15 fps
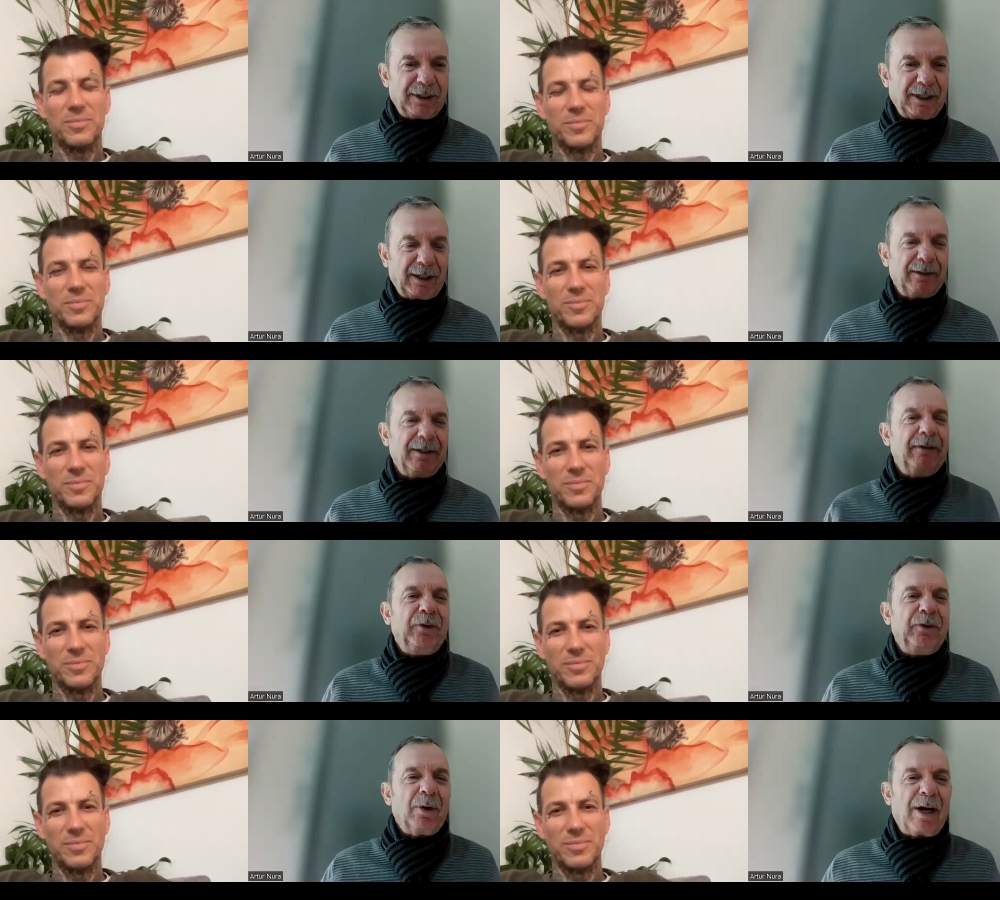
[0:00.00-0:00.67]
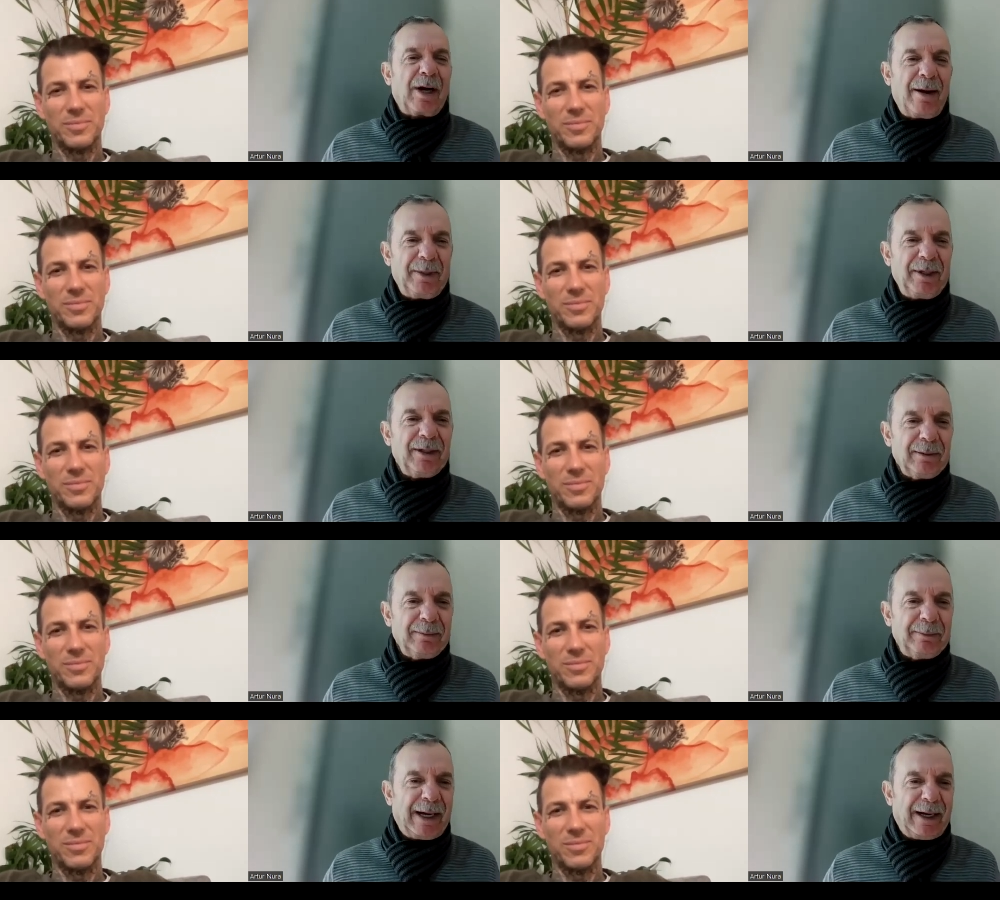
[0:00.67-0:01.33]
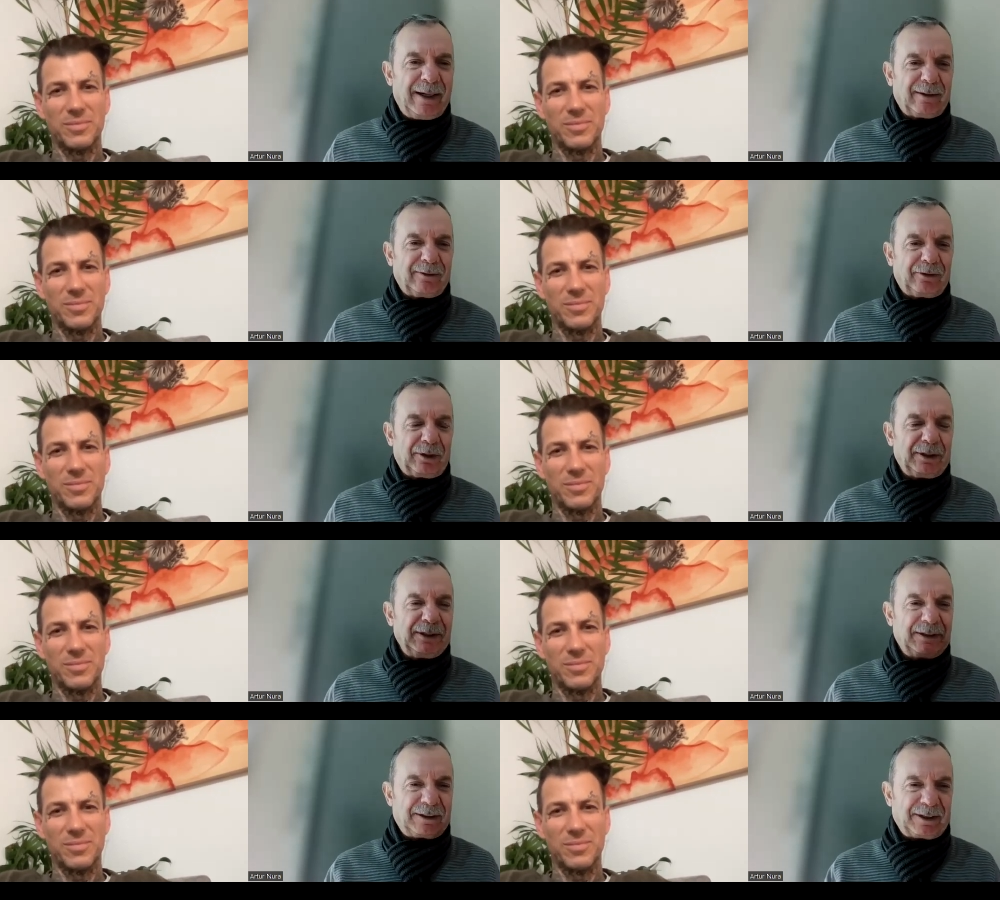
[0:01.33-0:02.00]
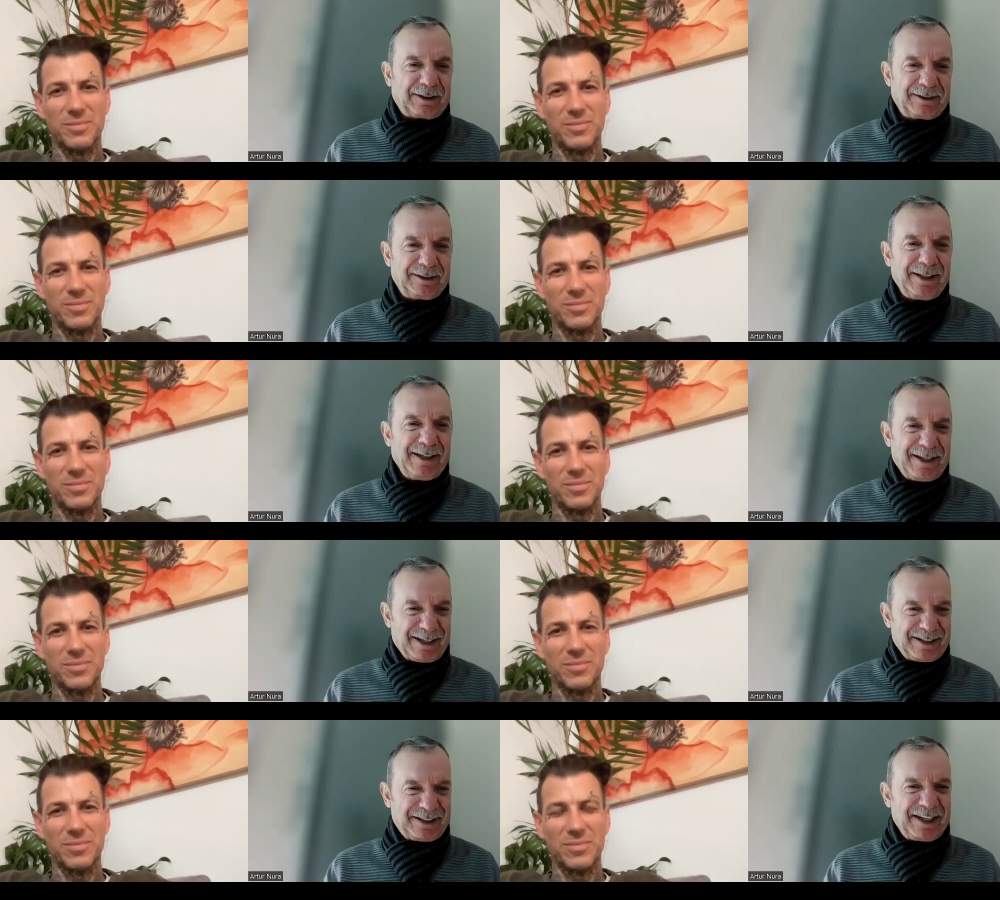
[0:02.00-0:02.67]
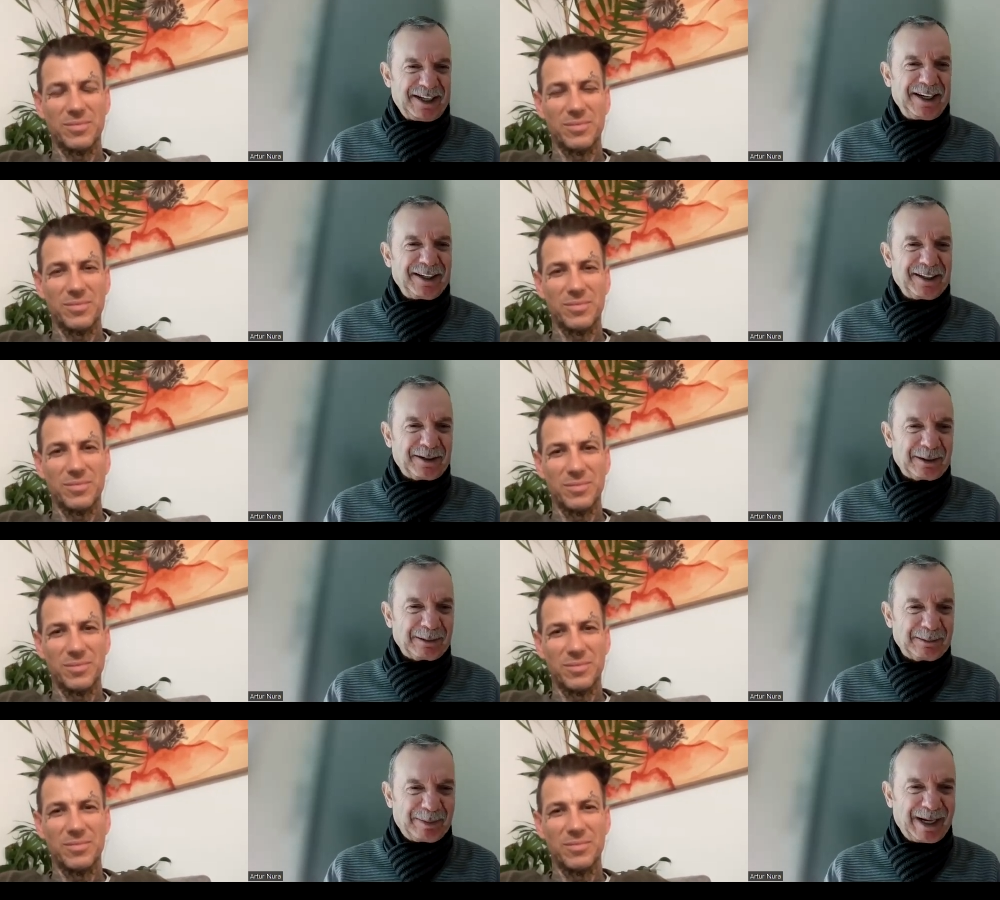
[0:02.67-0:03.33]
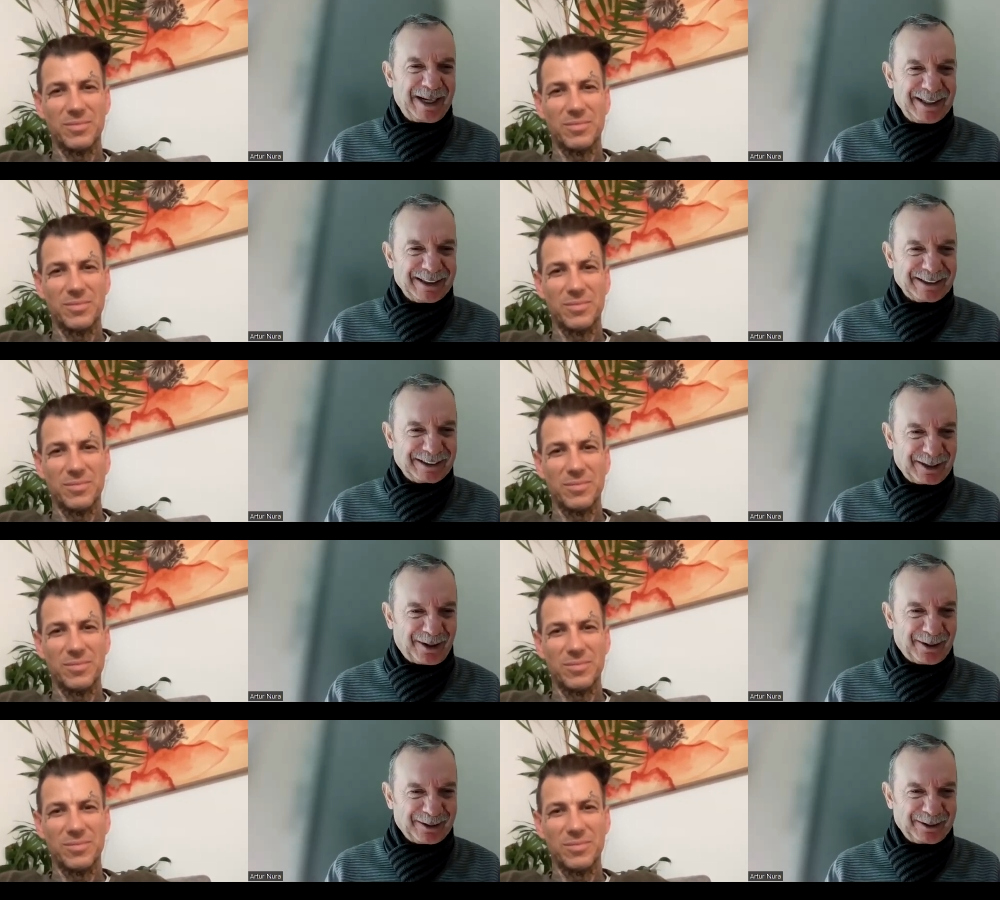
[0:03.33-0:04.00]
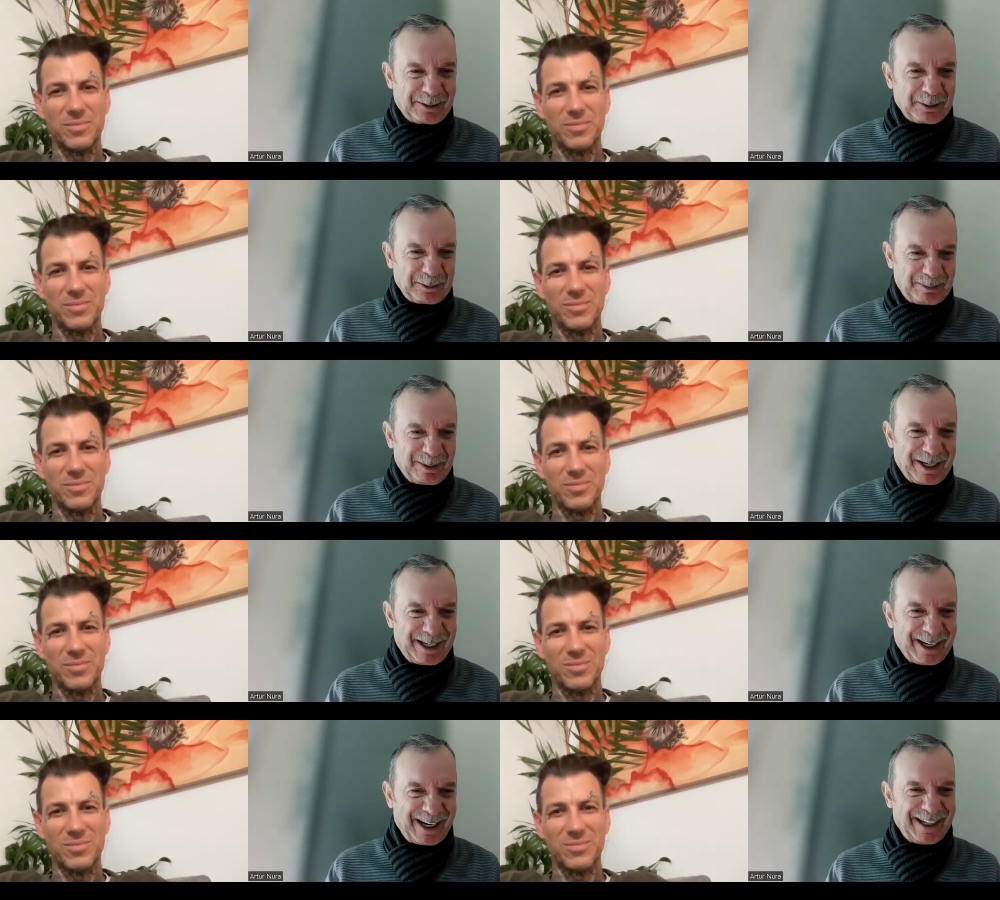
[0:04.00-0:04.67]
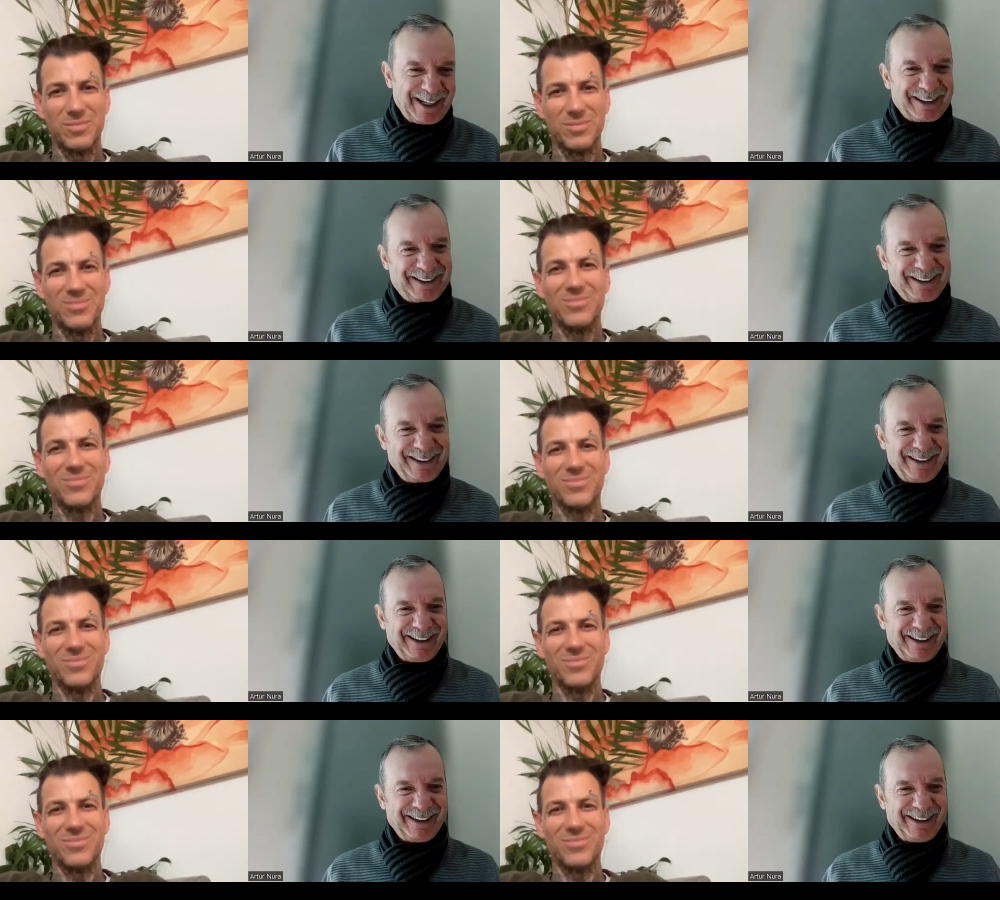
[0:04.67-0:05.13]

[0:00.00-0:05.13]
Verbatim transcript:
Speaker 1: sing. If you come in Albania, for instance, singing an Albanian song would be great.